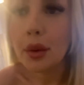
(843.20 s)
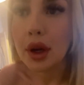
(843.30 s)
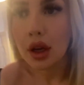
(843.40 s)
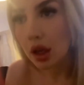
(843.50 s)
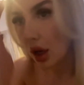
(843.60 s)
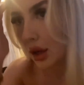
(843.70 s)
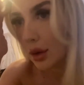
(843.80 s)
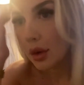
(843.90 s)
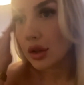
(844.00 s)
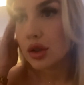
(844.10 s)
gonna
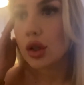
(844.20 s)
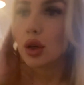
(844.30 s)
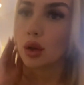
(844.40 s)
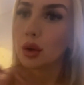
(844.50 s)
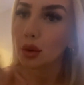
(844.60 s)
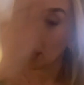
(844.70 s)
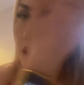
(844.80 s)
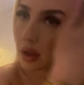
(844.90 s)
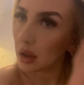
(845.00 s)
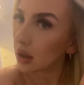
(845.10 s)
go to
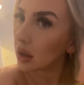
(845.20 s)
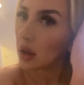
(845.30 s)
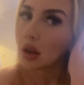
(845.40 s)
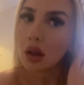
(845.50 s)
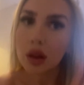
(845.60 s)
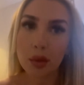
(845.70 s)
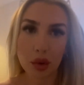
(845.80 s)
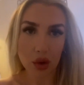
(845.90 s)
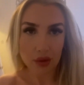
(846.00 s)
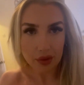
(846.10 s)
the
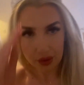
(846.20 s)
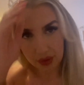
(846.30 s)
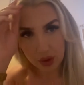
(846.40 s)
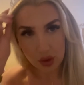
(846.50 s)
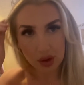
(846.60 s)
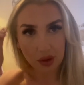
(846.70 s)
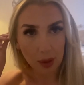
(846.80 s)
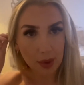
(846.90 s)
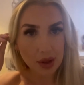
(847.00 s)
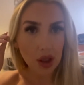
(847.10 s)
Broughton for food. I've got
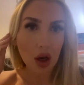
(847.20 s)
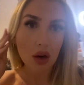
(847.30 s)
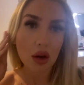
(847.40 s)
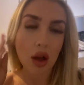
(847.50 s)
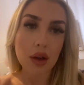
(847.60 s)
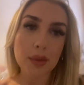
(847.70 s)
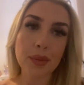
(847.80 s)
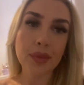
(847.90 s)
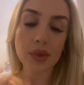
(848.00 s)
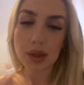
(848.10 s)
my tiara on
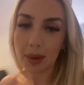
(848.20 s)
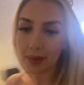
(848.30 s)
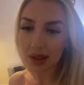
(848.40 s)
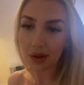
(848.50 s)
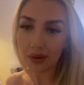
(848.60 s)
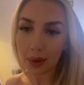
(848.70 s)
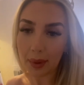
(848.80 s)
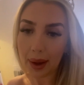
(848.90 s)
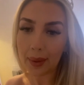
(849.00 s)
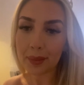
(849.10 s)
to make myself feel better.